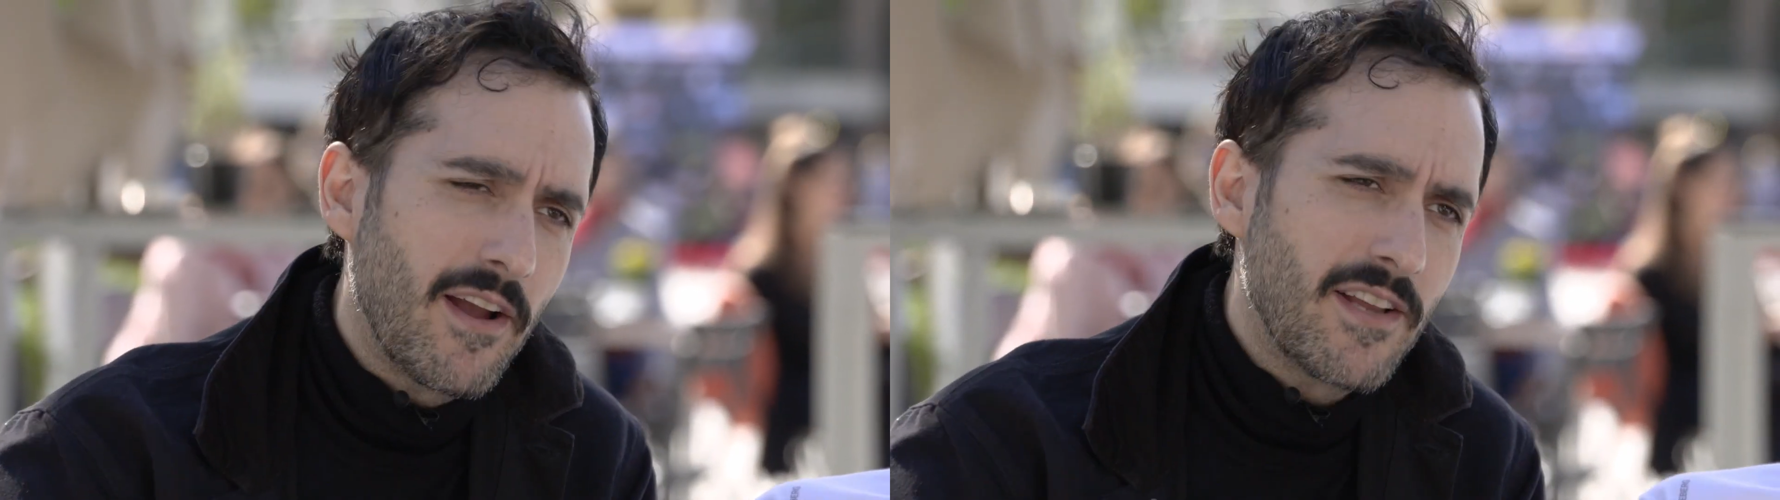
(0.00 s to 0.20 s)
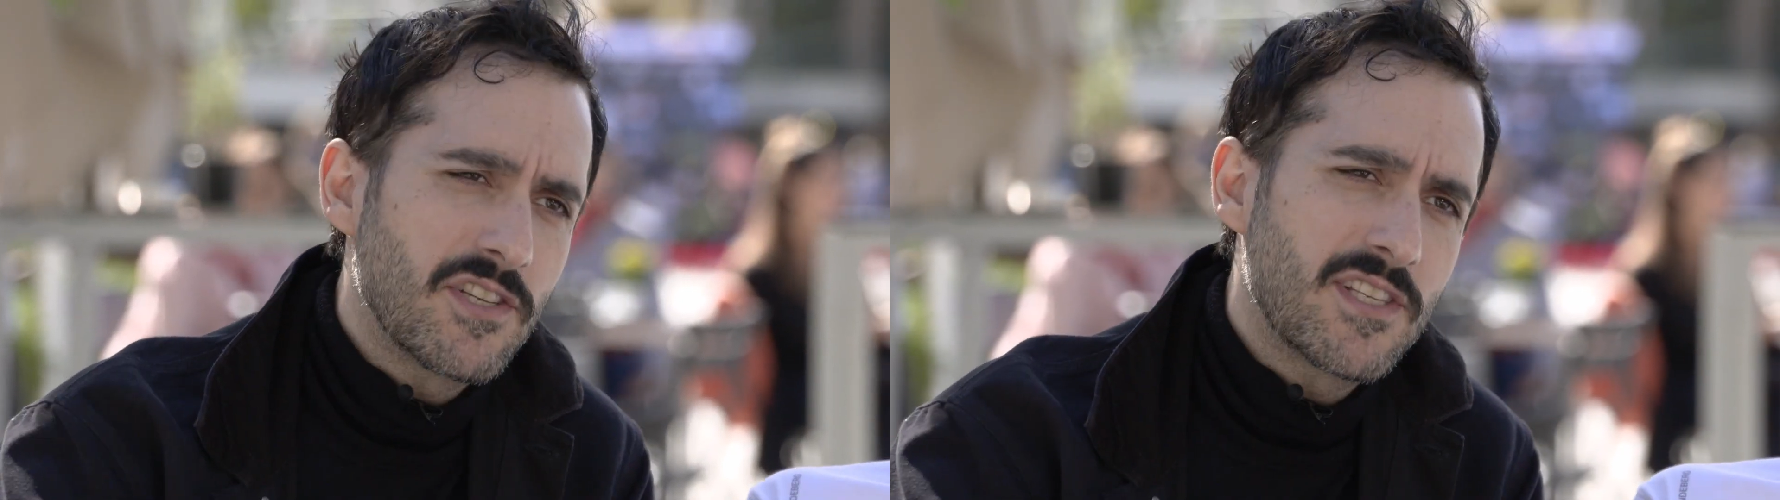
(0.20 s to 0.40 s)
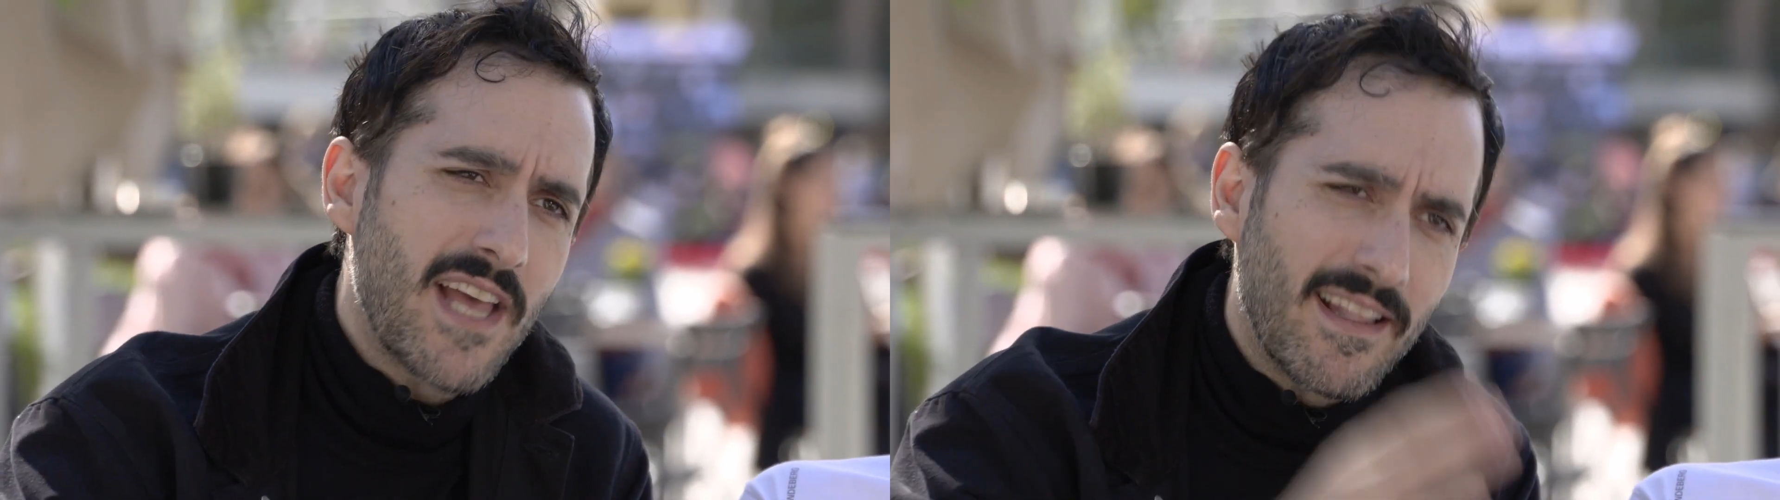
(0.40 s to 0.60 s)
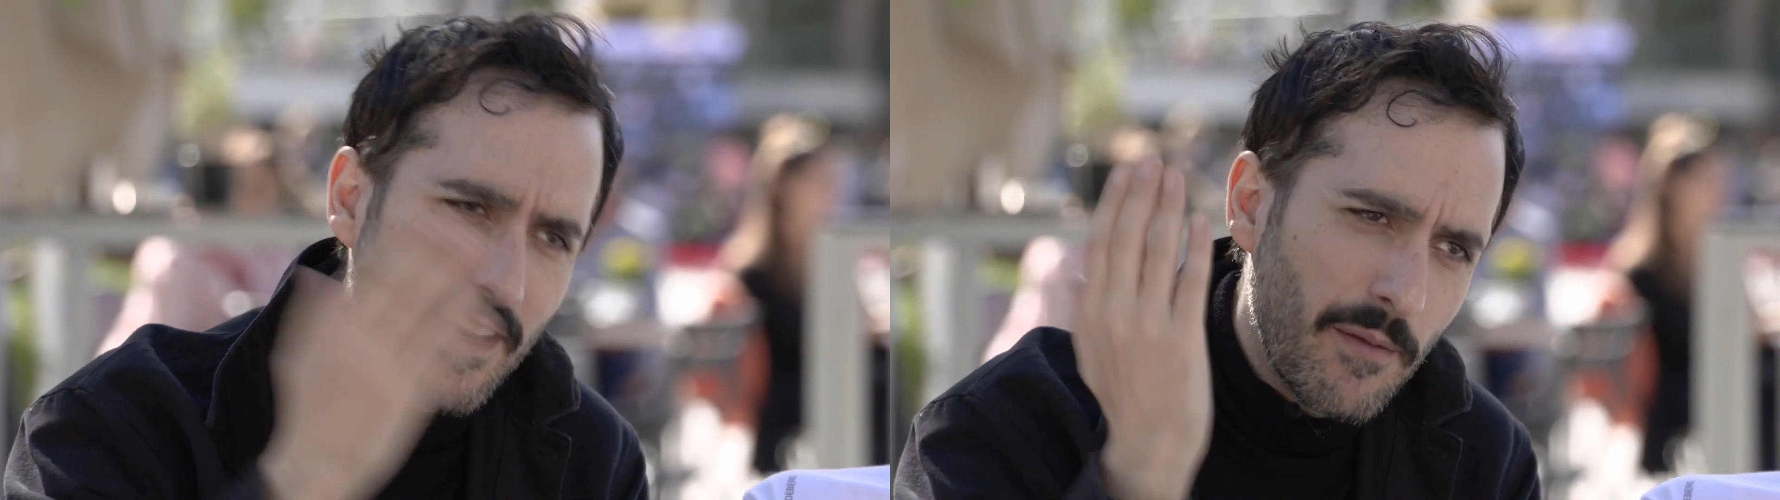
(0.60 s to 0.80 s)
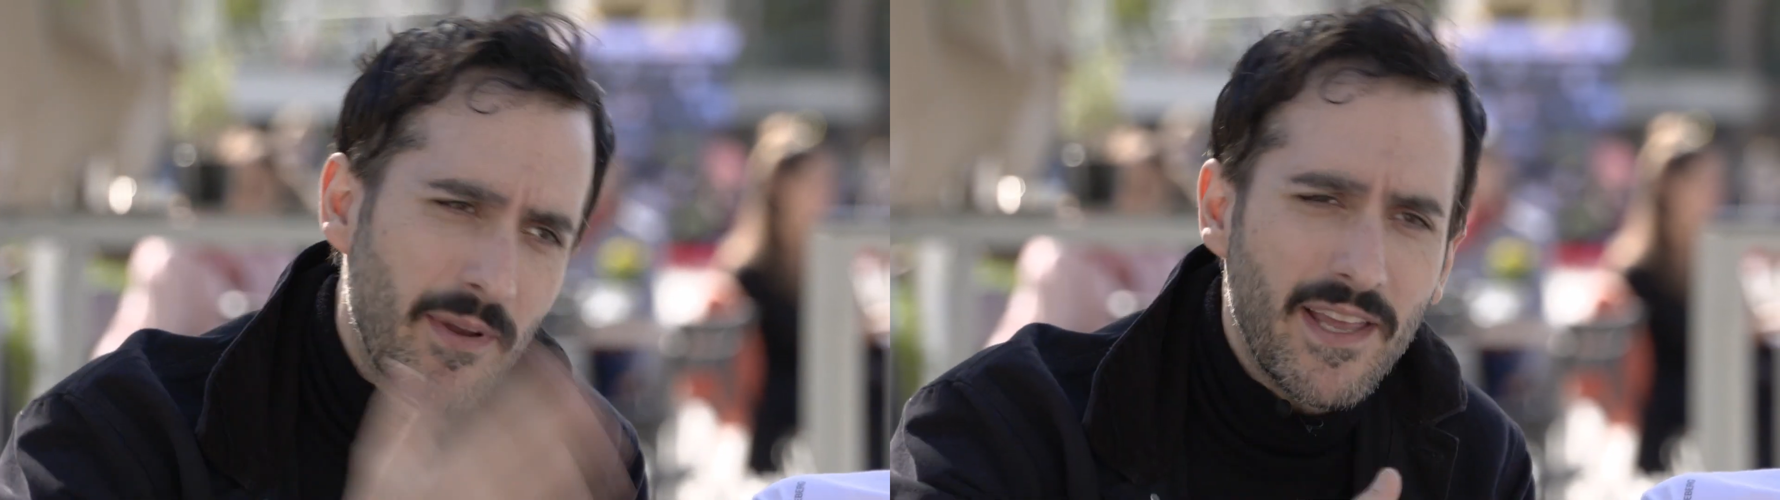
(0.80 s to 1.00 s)
It just had
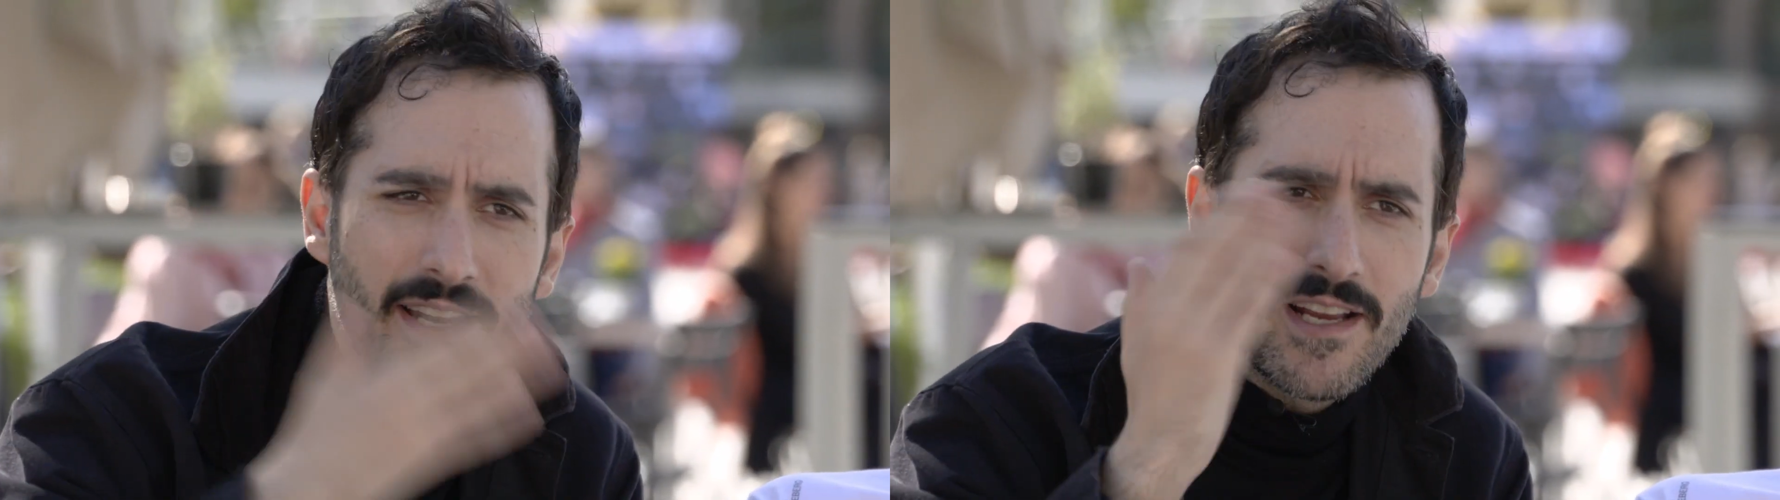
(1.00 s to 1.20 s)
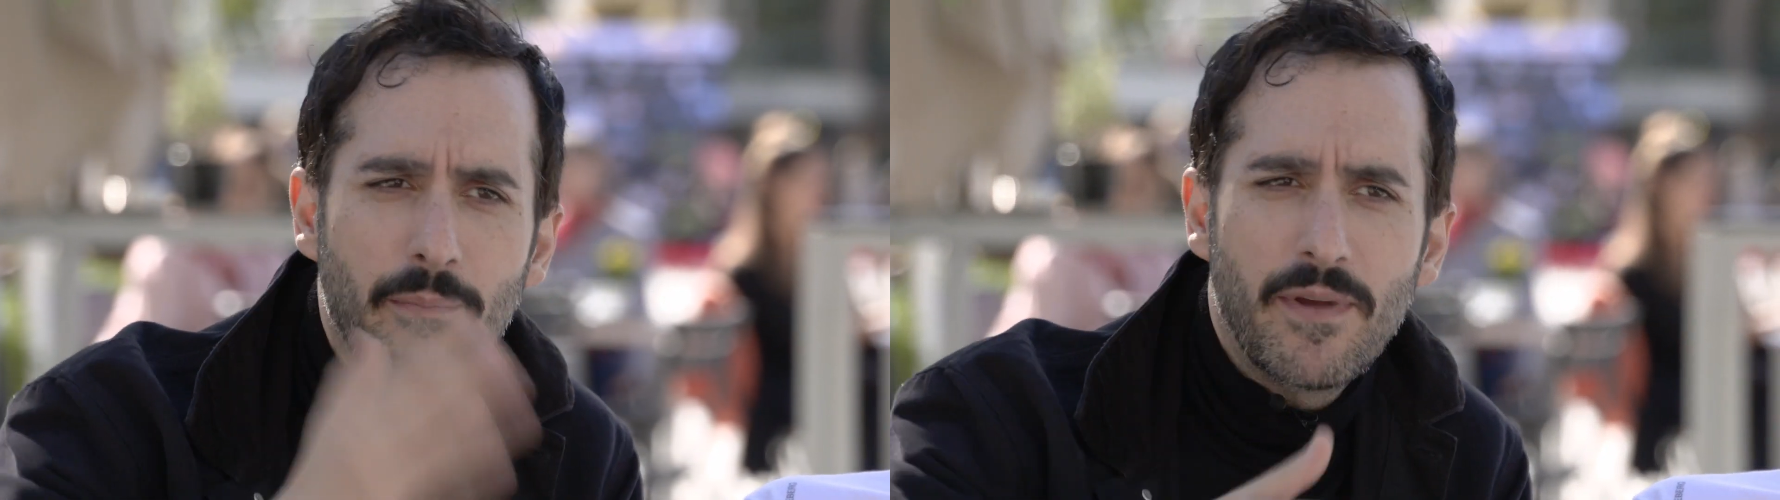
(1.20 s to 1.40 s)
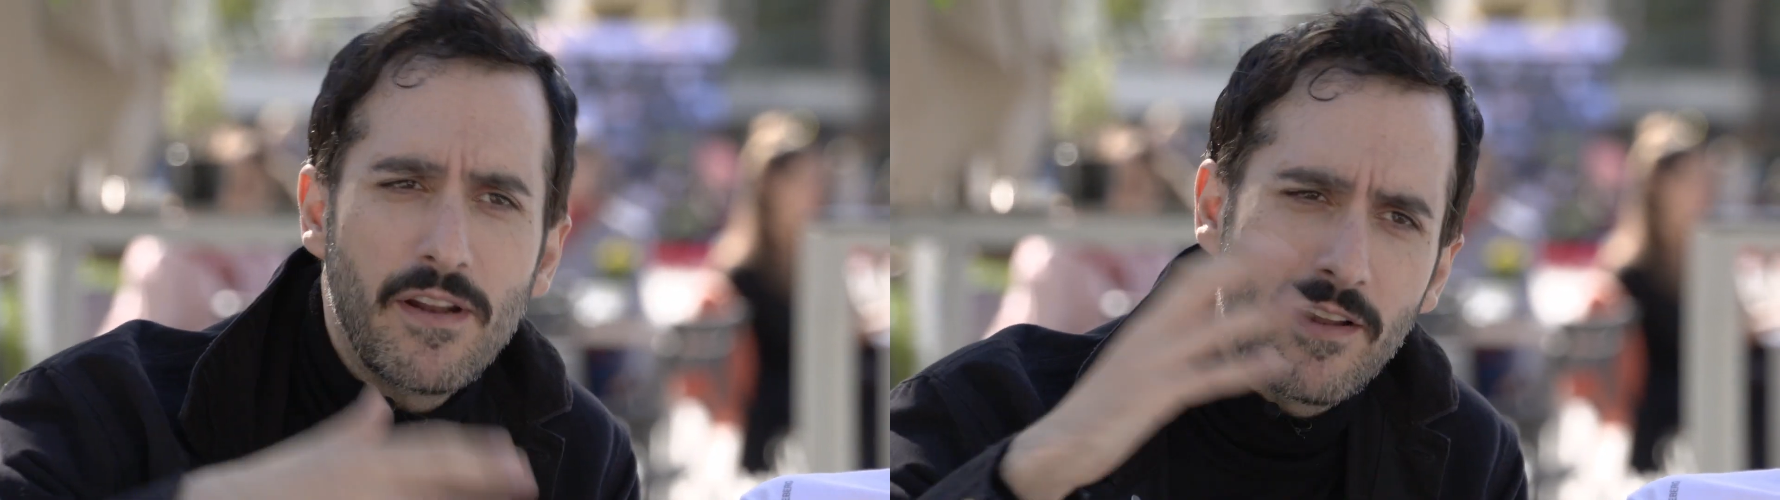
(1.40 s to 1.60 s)
like a beginning, a middle,